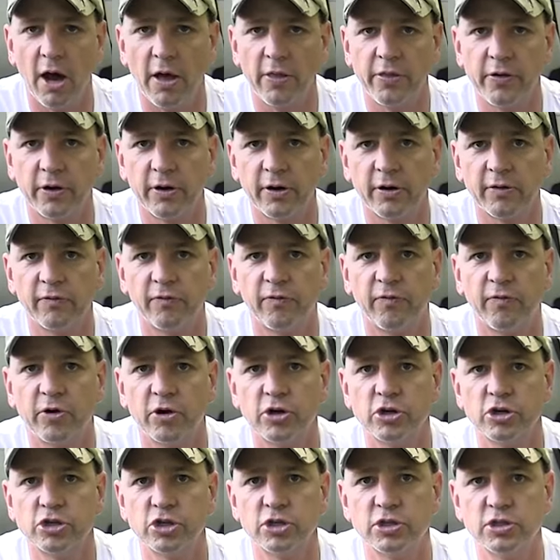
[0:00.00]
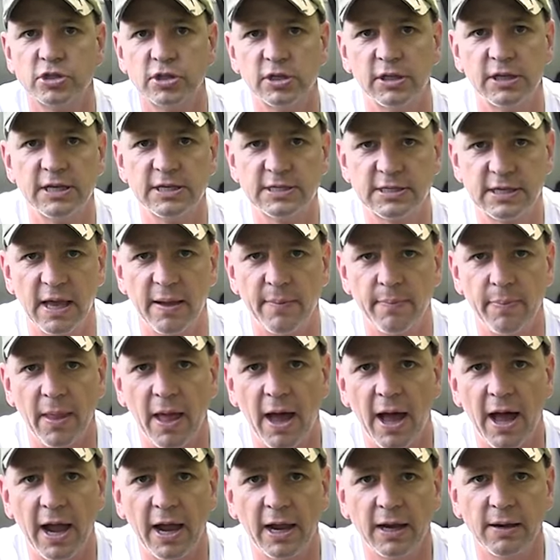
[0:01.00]
other versions of this
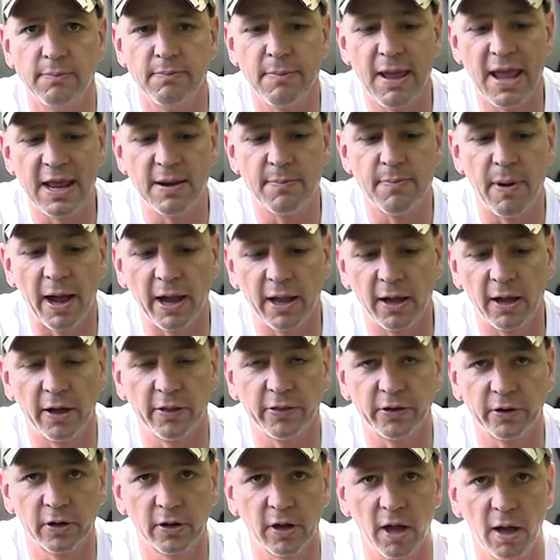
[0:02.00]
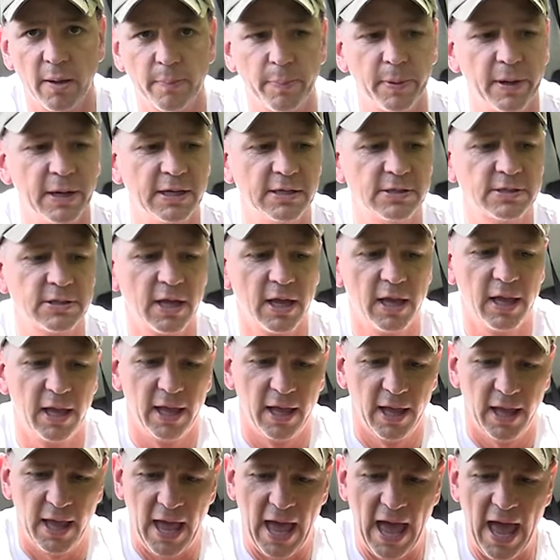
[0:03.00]
M9 made by other companies
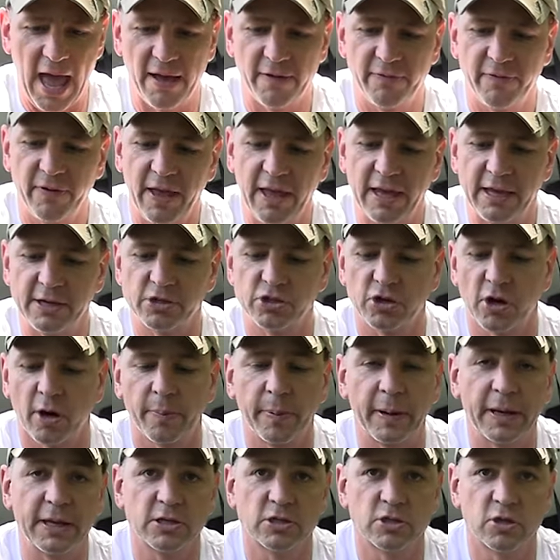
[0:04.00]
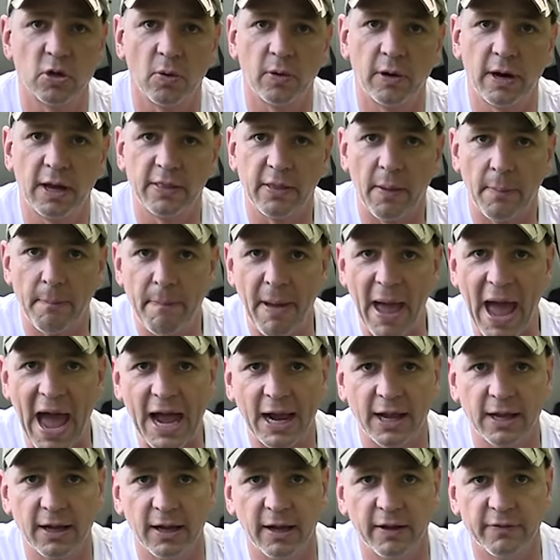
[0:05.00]
have a sharpening stone on the
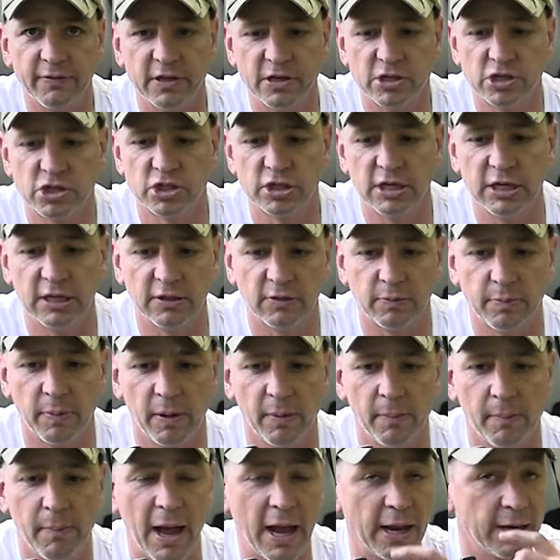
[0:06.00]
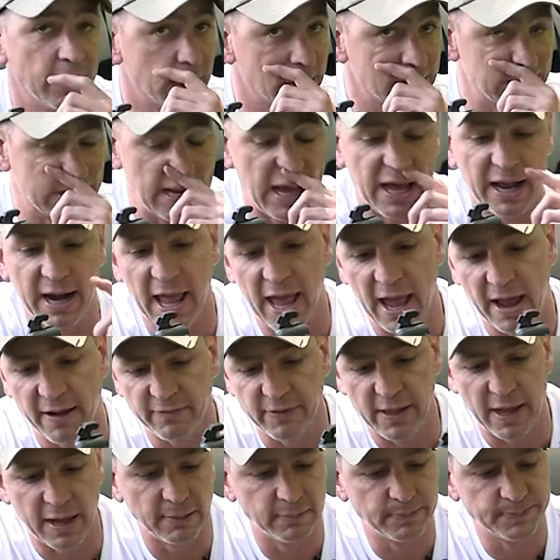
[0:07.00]
back of the sheath, but mine does not
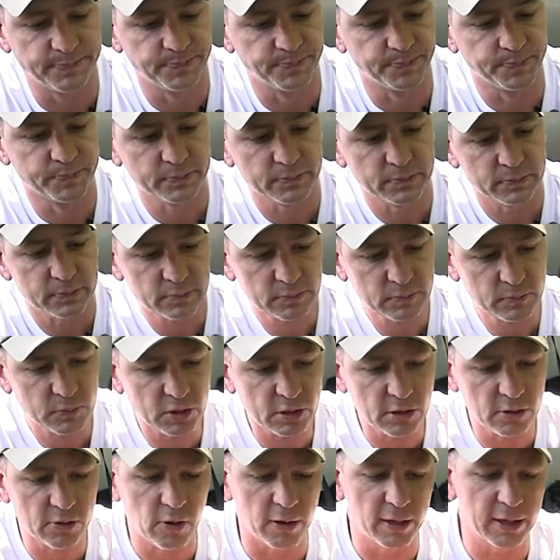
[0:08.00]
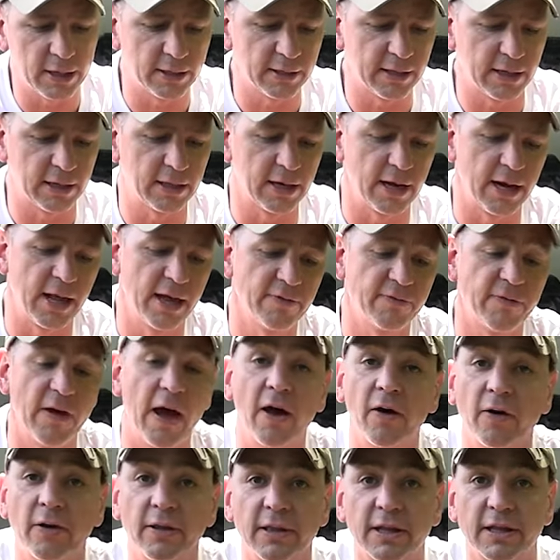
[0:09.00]
have that. So I'm gonna take the knife
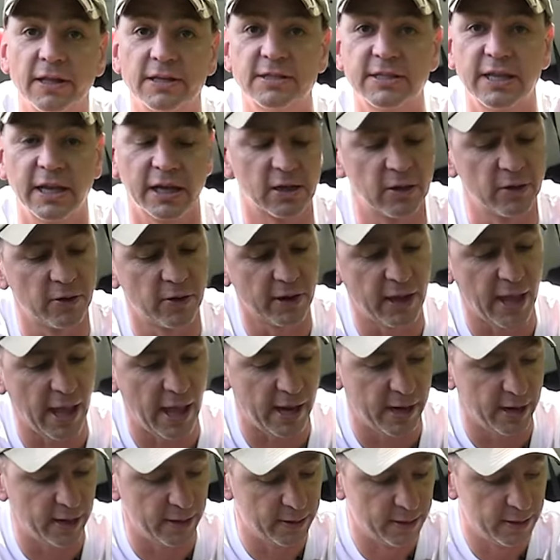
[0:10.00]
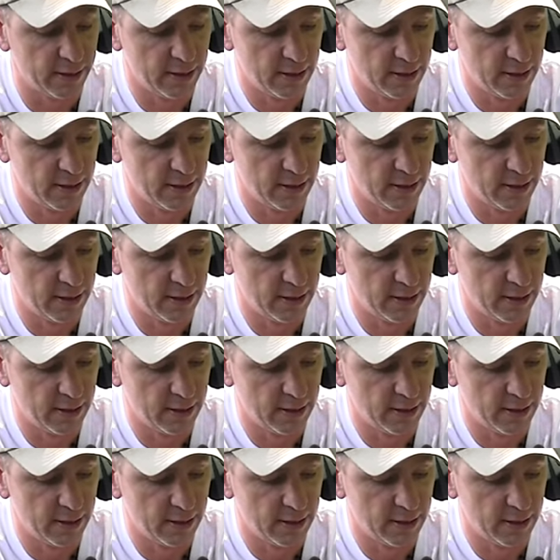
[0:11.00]
out and let's take a look at it.